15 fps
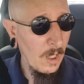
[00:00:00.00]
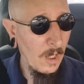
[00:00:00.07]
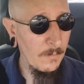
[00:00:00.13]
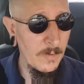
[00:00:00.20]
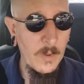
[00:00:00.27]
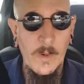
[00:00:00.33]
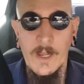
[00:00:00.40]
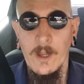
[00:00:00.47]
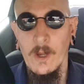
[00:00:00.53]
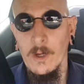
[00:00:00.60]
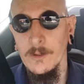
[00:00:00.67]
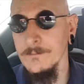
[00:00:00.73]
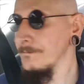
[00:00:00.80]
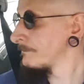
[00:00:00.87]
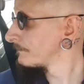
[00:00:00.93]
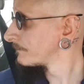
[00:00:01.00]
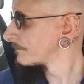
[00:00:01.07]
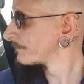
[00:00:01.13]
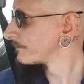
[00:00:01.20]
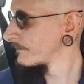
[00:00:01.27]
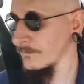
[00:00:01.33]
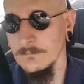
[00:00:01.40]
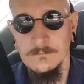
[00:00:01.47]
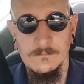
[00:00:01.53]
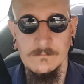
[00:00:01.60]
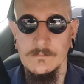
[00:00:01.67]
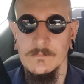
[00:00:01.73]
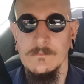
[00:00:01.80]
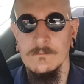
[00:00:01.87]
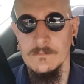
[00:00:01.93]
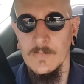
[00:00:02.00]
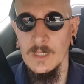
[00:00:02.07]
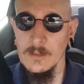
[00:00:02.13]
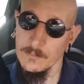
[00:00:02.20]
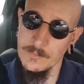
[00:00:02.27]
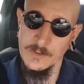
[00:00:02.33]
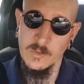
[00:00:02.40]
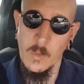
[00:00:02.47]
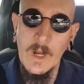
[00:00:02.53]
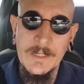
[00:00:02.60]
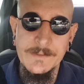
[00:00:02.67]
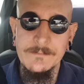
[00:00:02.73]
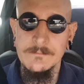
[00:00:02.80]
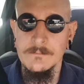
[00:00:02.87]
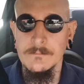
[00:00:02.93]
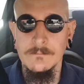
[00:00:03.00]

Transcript: on my way home at Hoppus 1